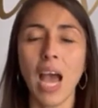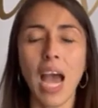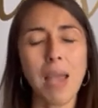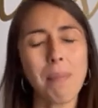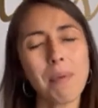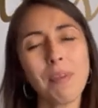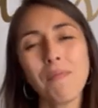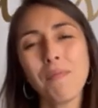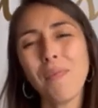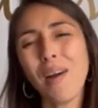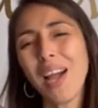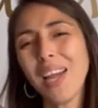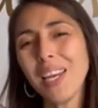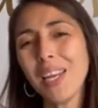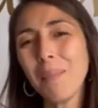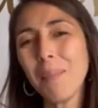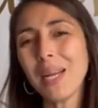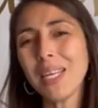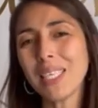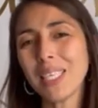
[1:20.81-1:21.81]
I've been
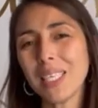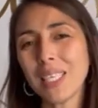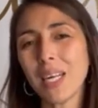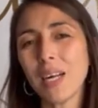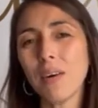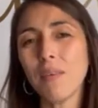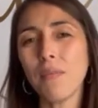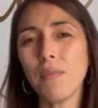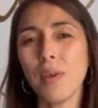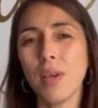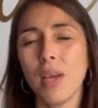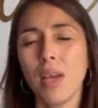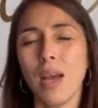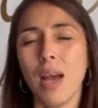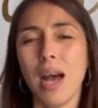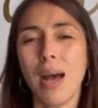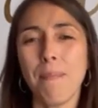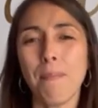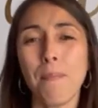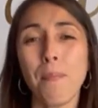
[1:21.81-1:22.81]
finding myself
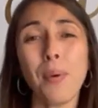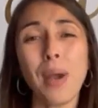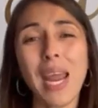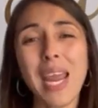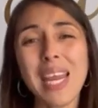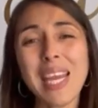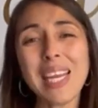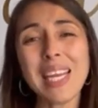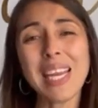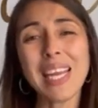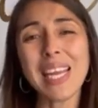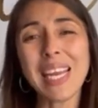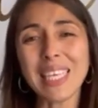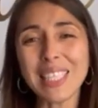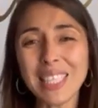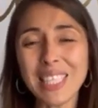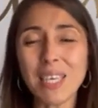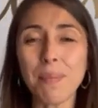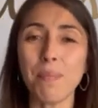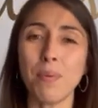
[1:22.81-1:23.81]
praying in
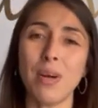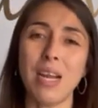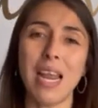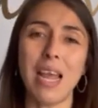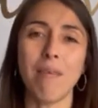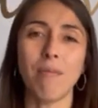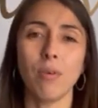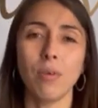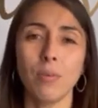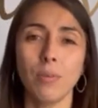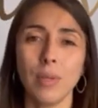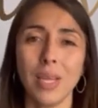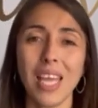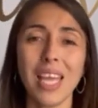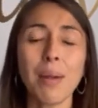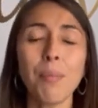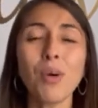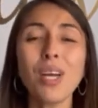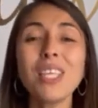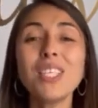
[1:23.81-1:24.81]
a deeper level.
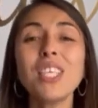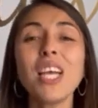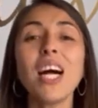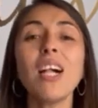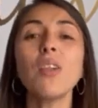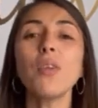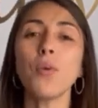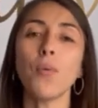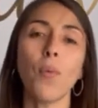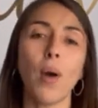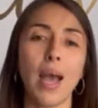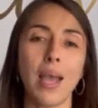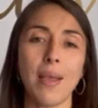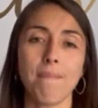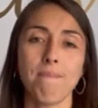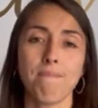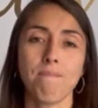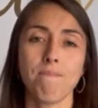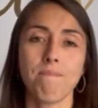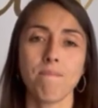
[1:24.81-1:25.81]
And I'm gonna tell you
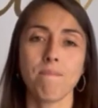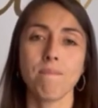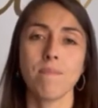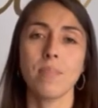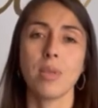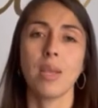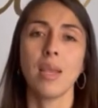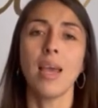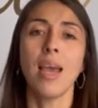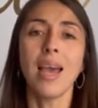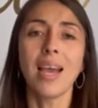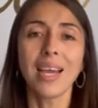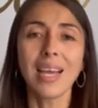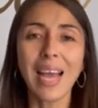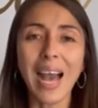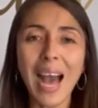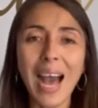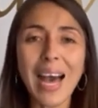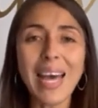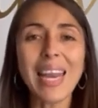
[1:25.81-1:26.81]
why.
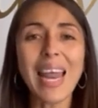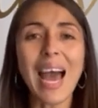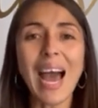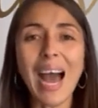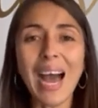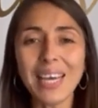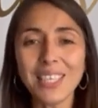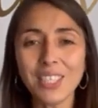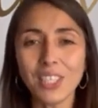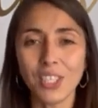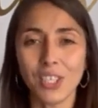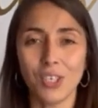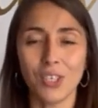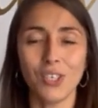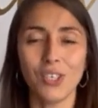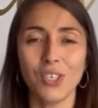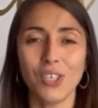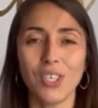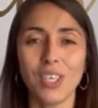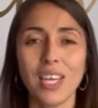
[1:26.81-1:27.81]
God
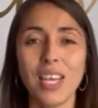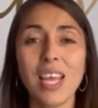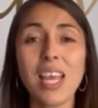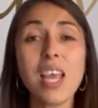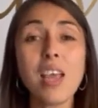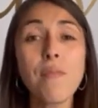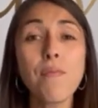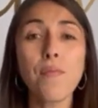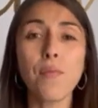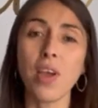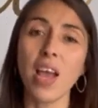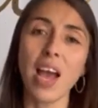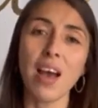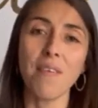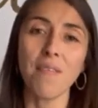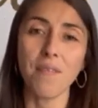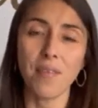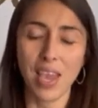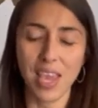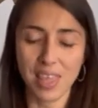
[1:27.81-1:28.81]
answers if we
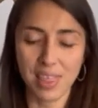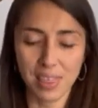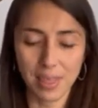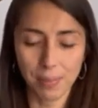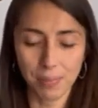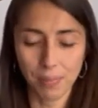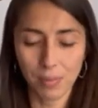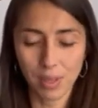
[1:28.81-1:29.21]
have faith.